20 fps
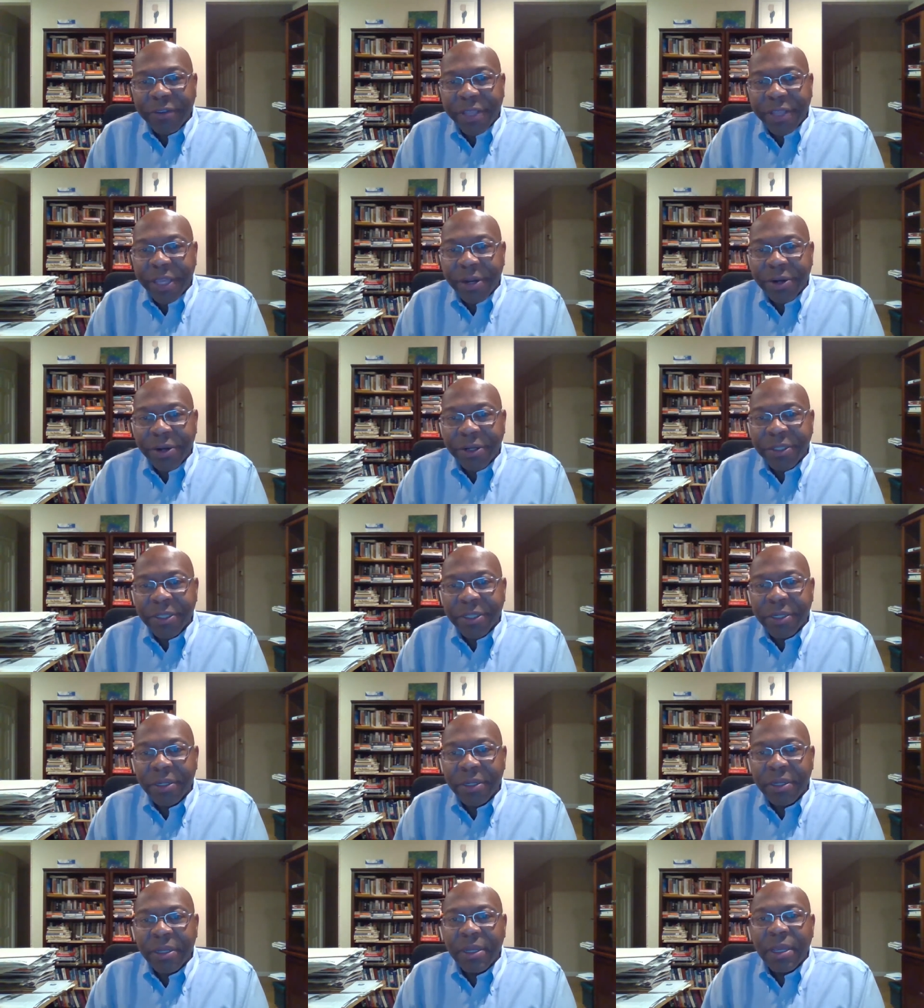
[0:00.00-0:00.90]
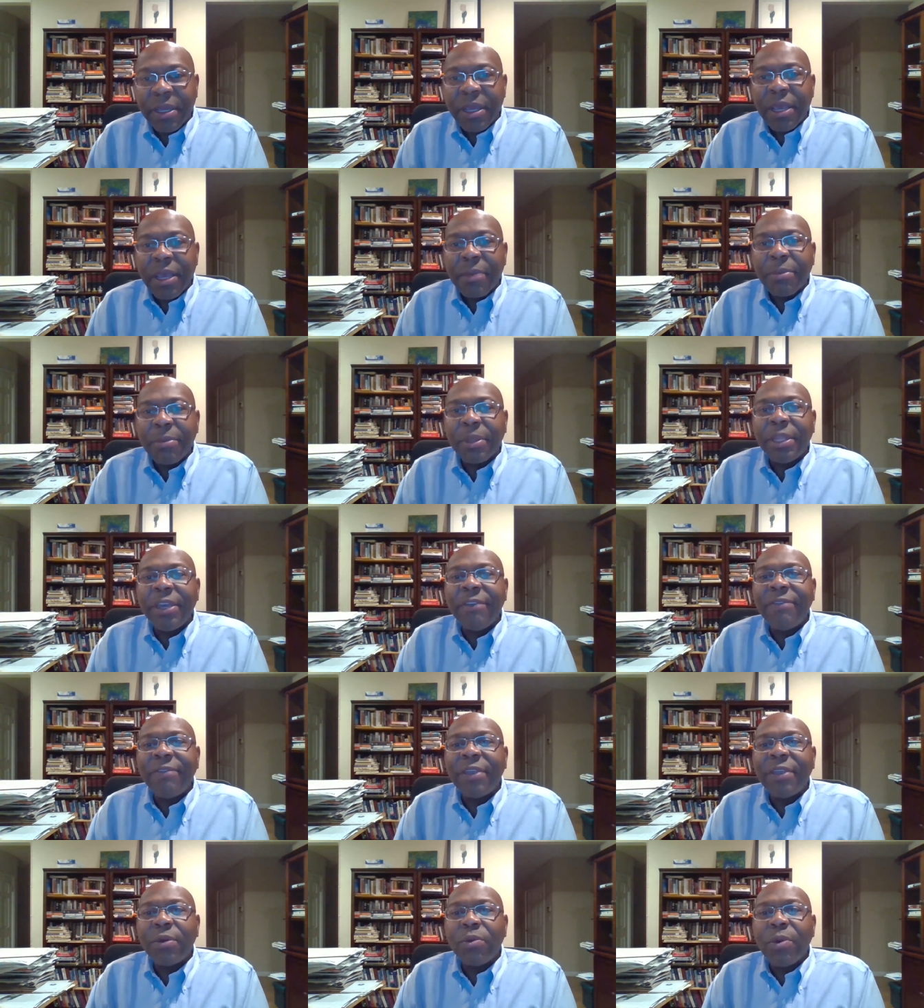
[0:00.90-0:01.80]
of leaders
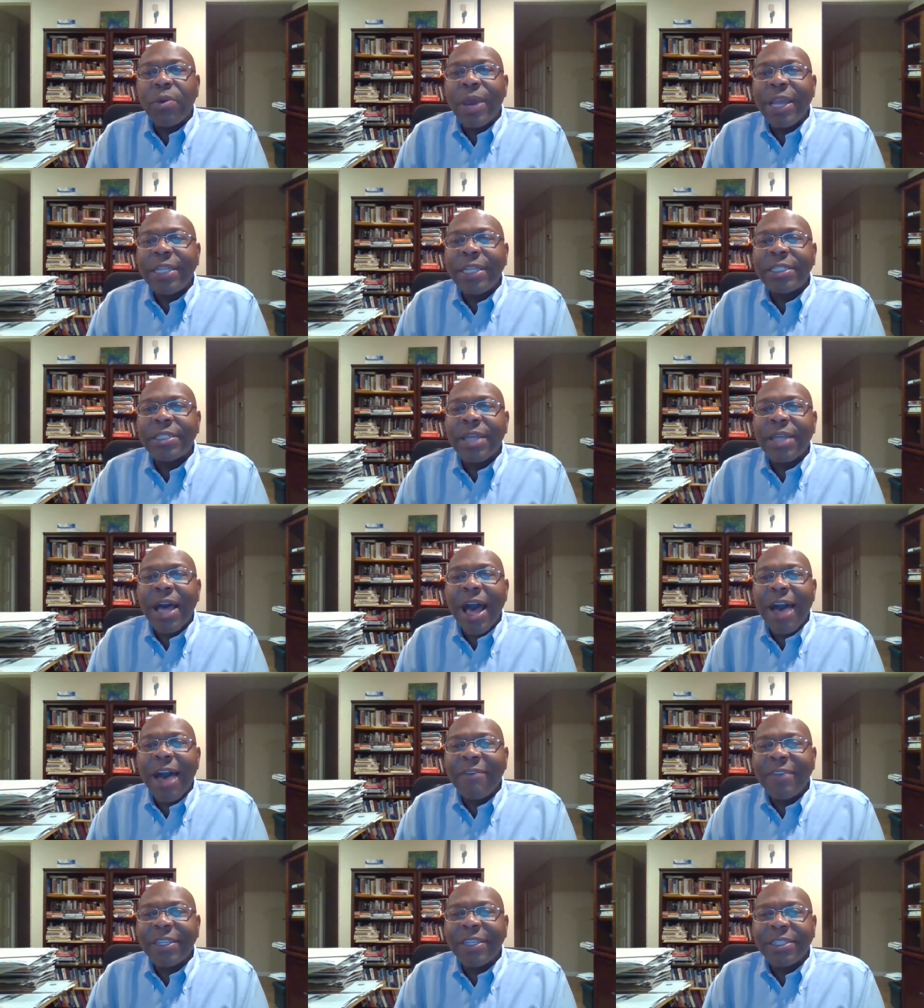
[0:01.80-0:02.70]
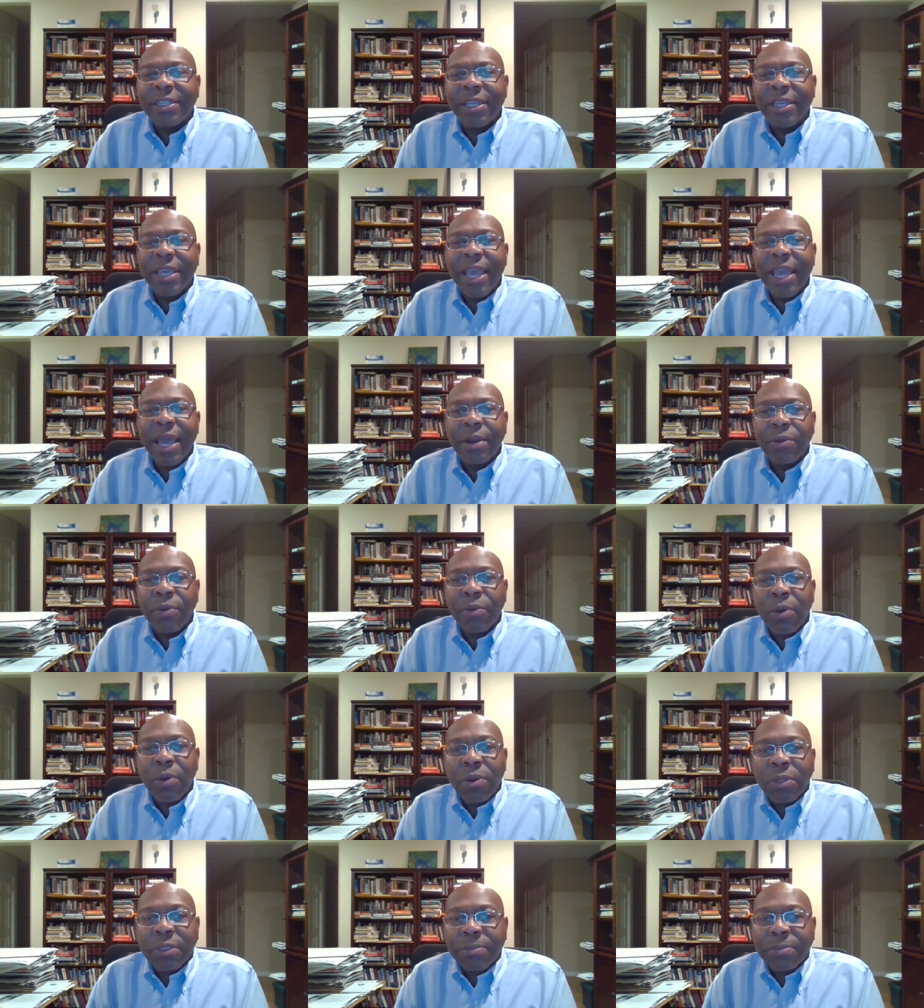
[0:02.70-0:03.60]
believed that whites obviously had a
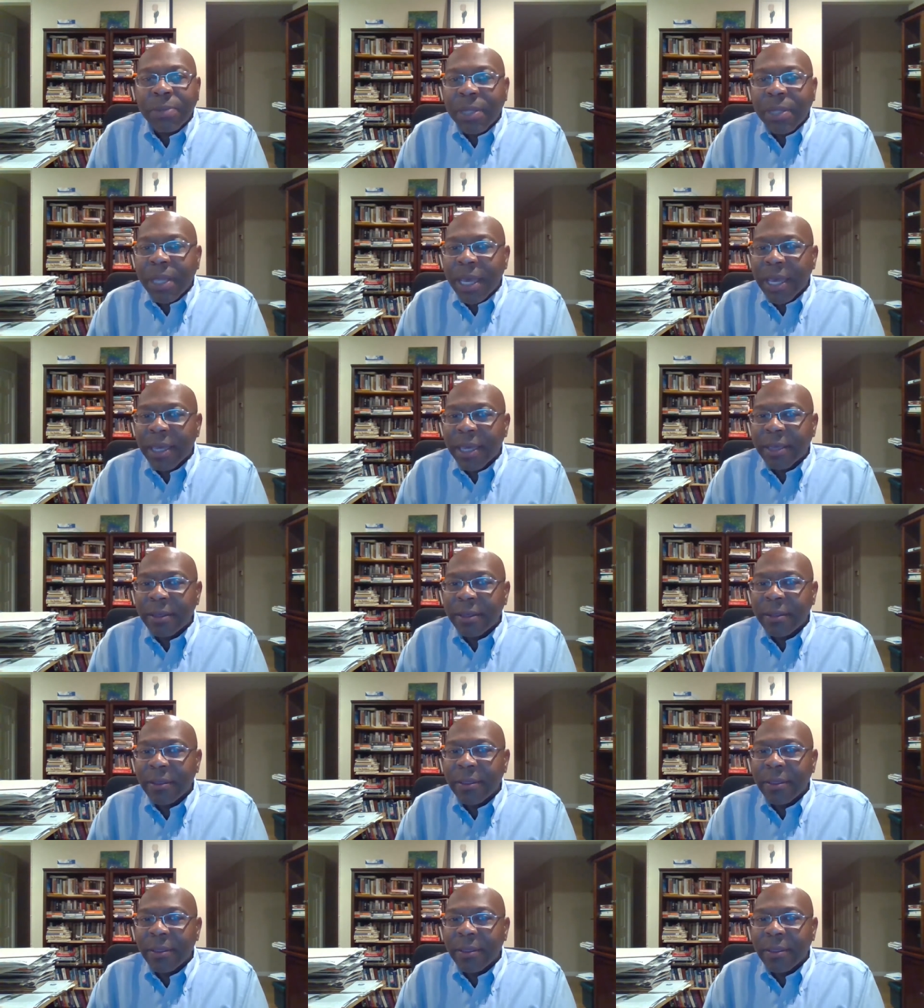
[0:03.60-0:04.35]
role to play